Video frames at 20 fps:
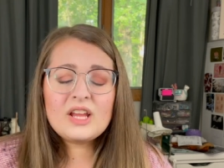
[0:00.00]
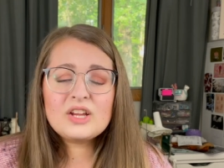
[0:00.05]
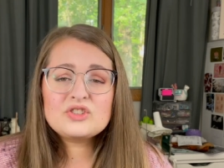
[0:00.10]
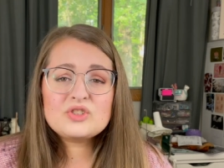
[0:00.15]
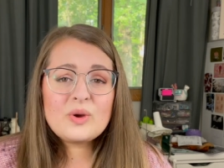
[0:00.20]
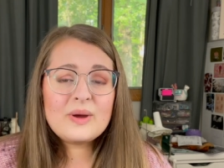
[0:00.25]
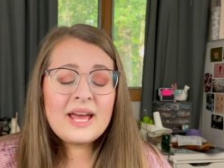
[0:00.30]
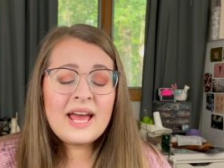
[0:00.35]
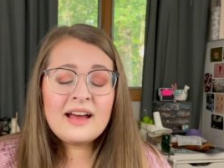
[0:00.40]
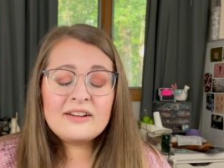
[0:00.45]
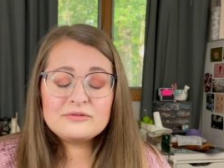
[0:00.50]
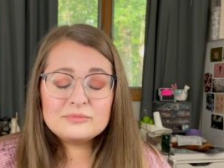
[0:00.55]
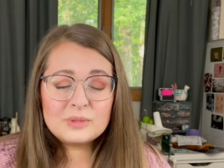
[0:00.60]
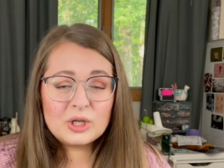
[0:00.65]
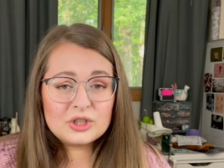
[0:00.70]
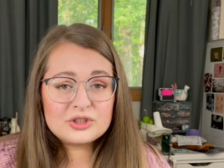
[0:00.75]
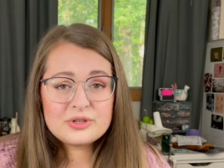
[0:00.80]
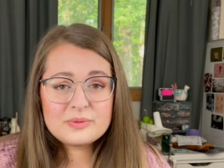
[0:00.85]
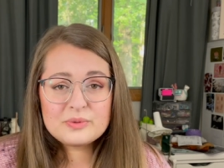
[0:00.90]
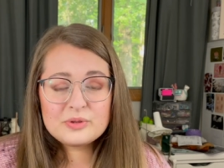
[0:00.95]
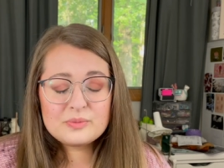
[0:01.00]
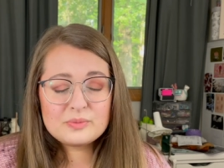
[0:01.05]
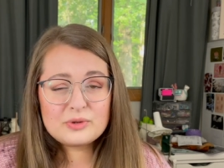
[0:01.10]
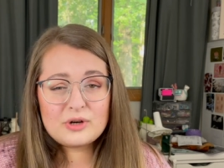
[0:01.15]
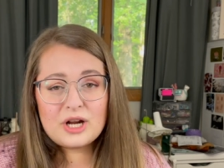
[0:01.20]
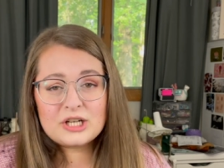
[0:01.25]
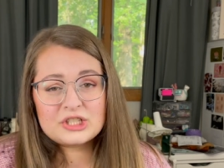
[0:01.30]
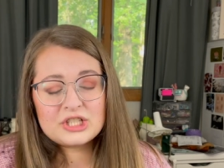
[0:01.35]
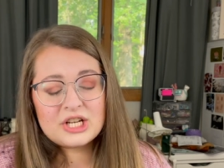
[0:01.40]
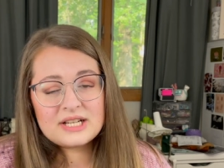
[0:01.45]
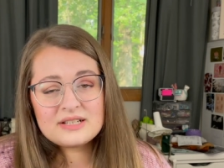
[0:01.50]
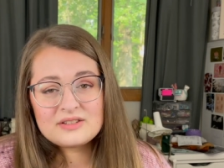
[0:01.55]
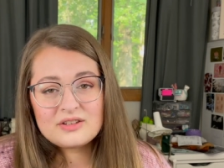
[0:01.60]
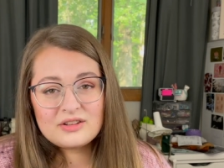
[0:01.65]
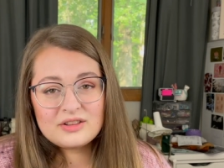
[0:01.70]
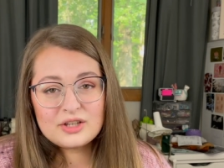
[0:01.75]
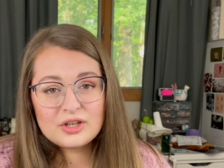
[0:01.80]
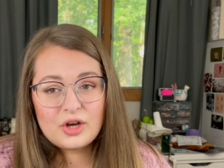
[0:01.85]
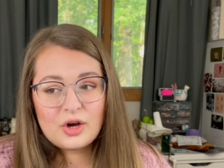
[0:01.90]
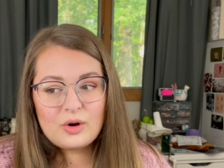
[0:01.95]
So I have multiple projects on
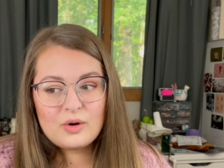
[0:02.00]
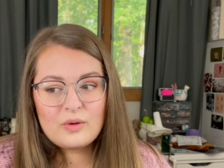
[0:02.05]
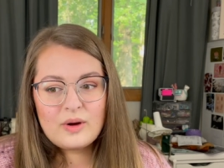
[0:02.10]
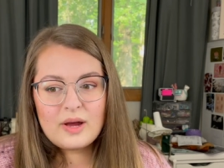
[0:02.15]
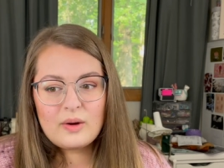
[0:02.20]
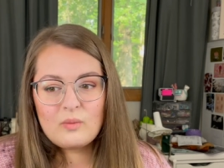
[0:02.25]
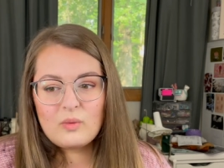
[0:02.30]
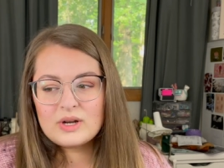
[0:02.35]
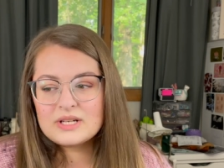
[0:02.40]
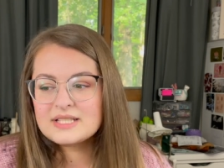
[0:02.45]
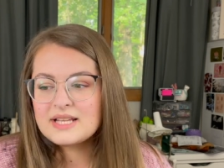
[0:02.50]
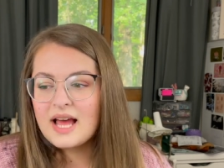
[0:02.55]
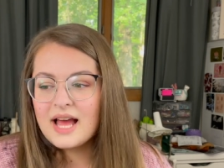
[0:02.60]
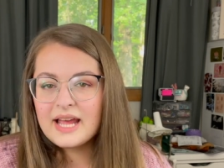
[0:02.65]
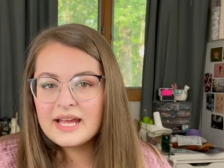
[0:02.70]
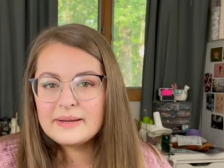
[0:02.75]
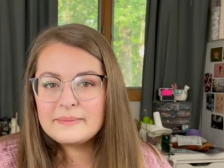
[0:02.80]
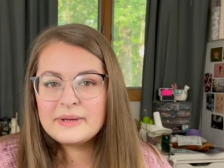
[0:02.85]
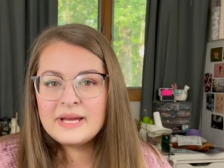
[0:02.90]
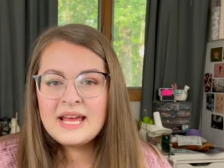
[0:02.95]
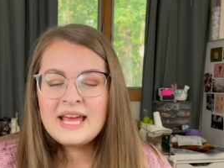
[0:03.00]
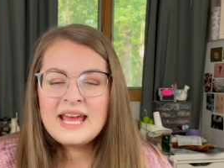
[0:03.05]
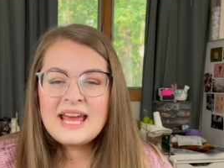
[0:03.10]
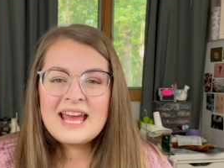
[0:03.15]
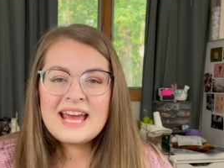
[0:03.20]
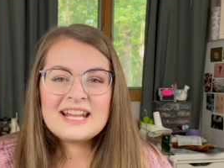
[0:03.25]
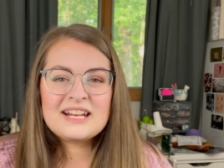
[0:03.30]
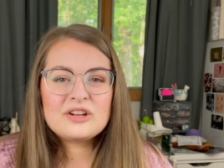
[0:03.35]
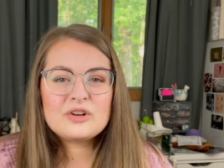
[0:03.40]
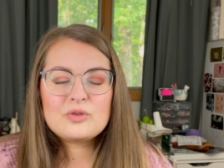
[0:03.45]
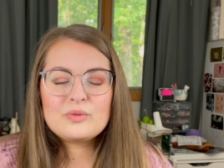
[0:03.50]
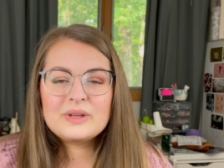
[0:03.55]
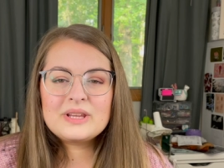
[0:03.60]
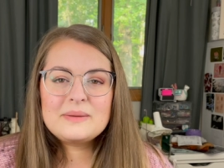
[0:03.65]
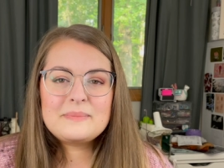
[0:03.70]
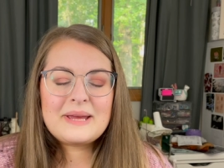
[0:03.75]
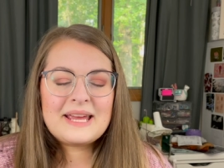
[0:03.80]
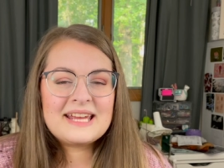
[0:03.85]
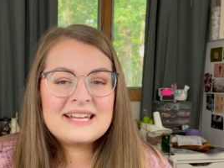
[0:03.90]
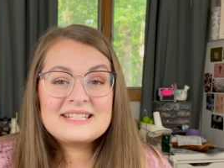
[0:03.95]
the go at one time, and I don't really
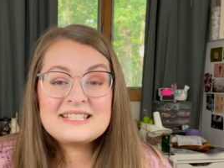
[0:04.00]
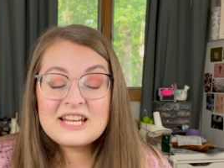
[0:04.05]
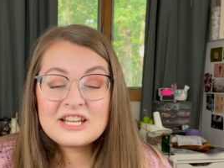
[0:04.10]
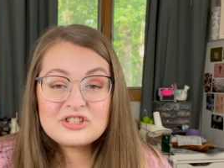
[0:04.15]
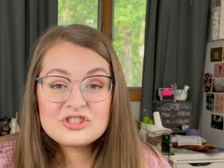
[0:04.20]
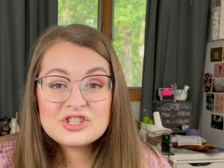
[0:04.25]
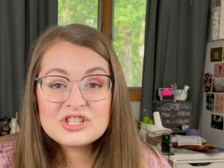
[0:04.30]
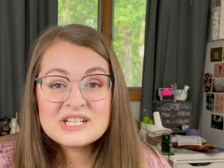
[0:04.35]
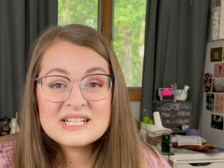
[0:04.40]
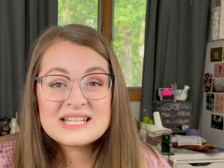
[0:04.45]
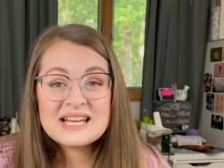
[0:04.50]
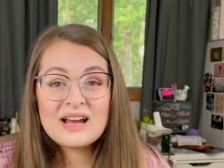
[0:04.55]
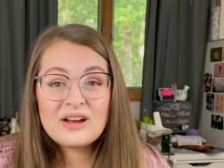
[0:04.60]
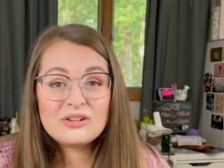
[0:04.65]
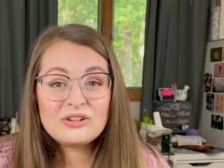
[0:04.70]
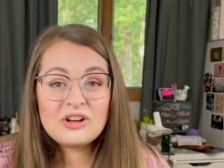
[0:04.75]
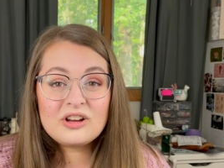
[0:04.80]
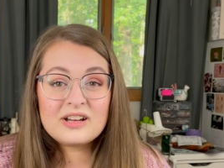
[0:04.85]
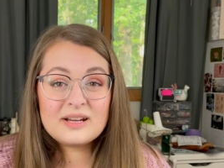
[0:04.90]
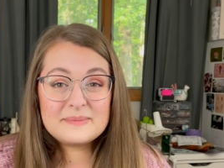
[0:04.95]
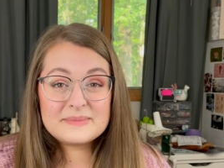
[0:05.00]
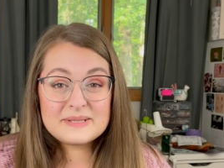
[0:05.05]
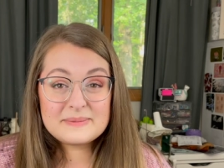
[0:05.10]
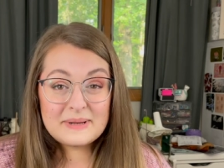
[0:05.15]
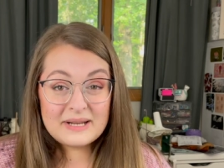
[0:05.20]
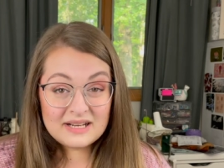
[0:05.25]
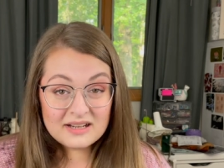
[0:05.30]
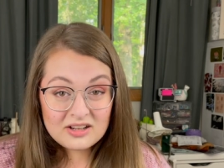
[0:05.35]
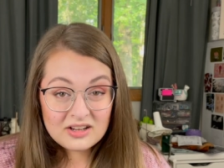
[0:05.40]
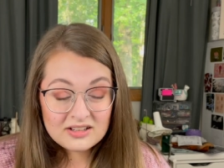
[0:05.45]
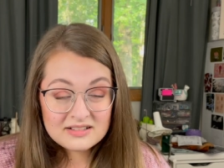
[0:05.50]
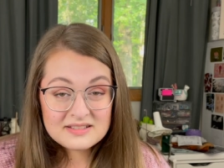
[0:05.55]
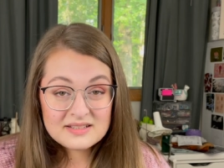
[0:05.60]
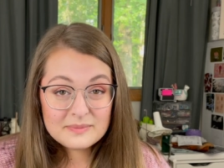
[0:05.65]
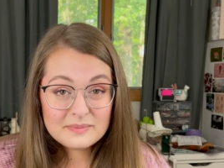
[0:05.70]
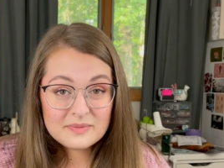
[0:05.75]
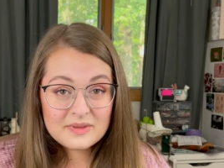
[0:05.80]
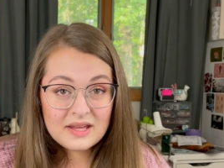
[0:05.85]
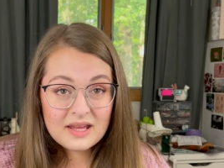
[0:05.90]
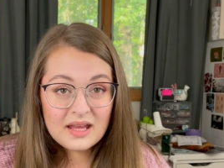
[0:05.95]
pay attention to how long I'm spending on
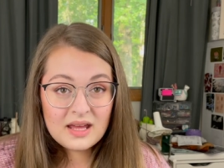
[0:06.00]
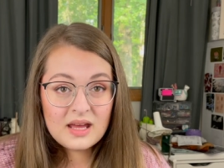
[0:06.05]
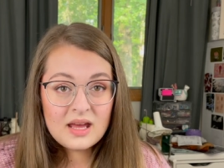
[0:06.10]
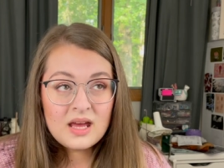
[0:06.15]
something.